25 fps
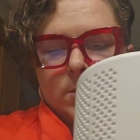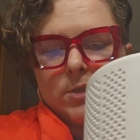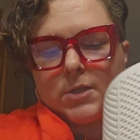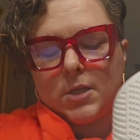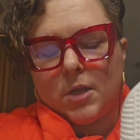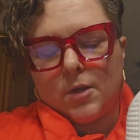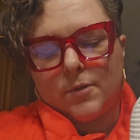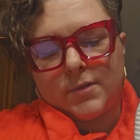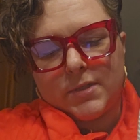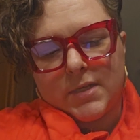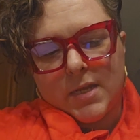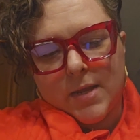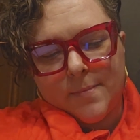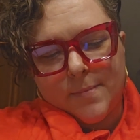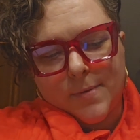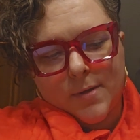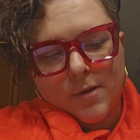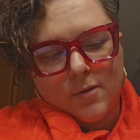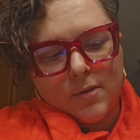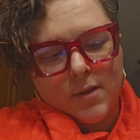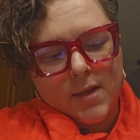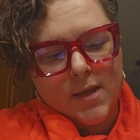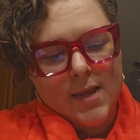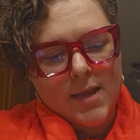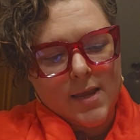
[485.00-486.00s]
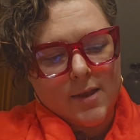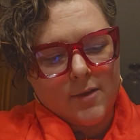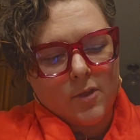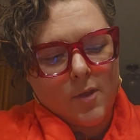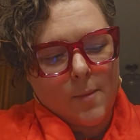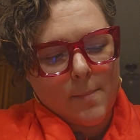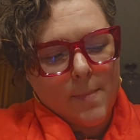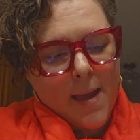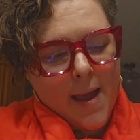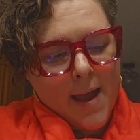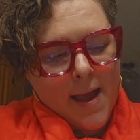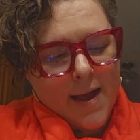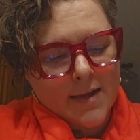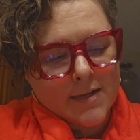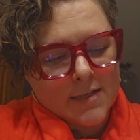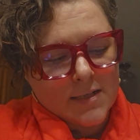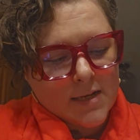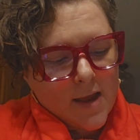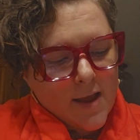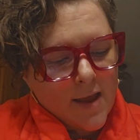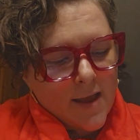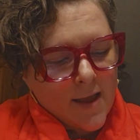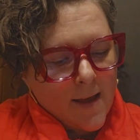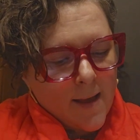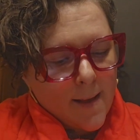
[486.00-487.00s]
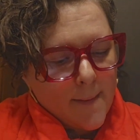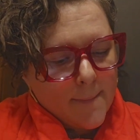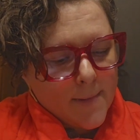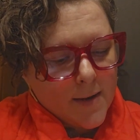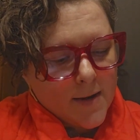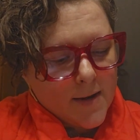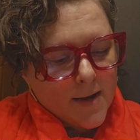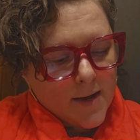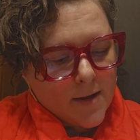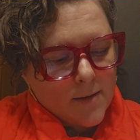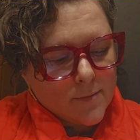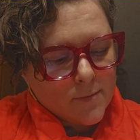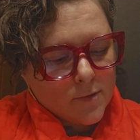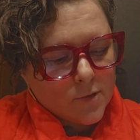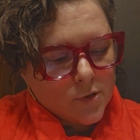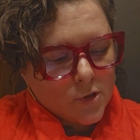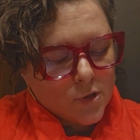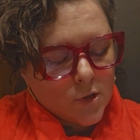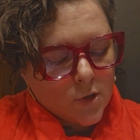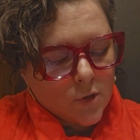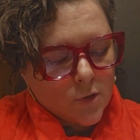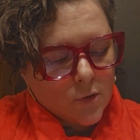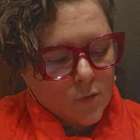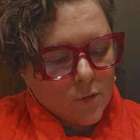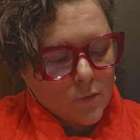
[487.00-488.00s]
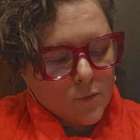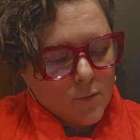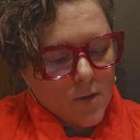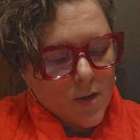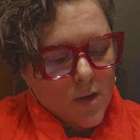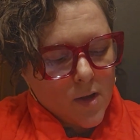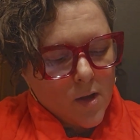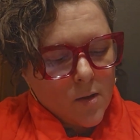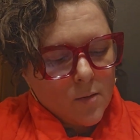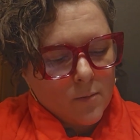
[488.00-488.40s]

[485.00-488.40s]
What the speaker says: So typically in the past, I have been able to